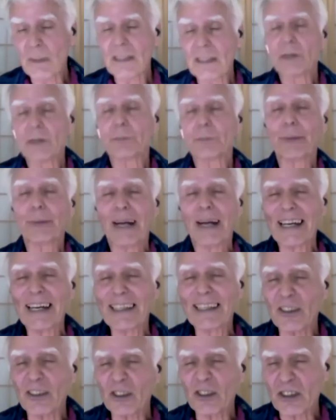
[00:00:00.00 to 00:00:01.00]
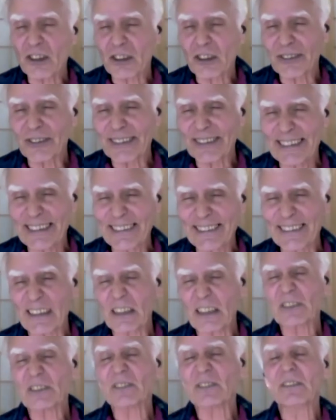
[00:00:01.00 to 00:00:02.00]
Prior to this,
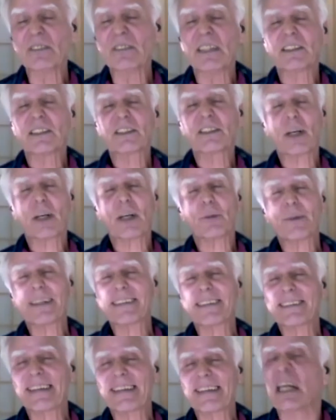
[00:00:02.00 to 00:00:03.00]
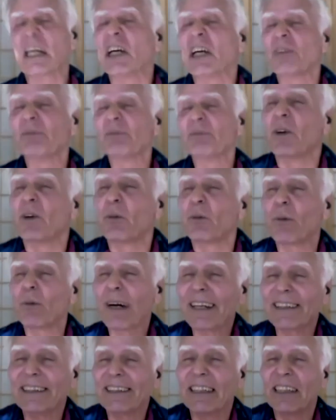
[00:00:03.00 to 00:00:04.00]
shall we say,
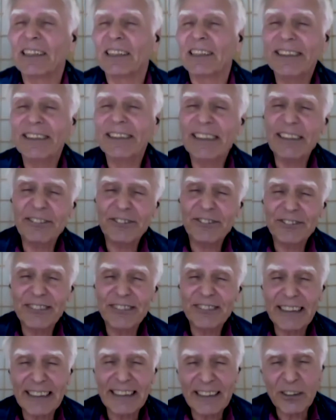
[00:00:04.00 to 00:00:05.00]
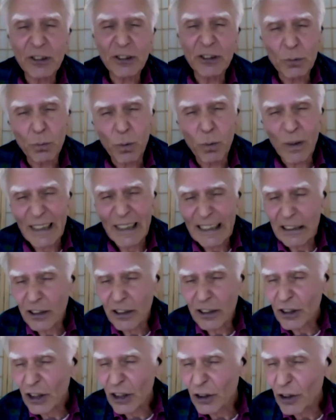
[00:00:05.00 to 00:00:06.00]
one lived in the world
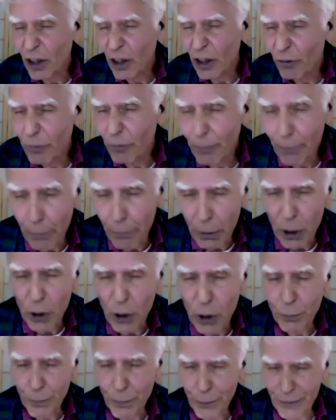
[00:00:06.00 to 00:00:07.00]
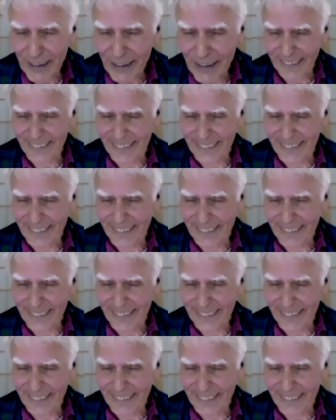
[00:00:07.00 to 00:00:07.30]
of blueprint.